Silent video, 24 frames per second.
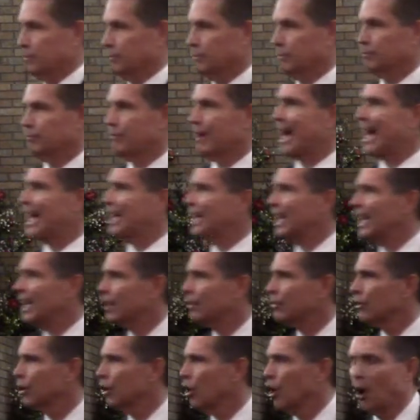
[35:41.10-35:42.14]

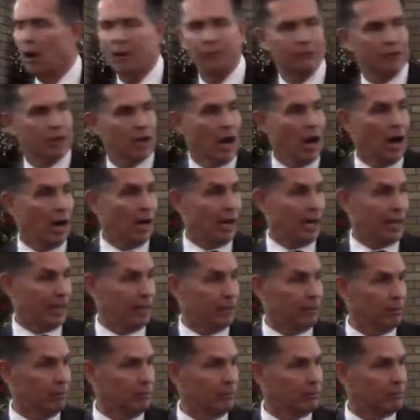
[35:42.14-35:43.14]
Violated the law of God.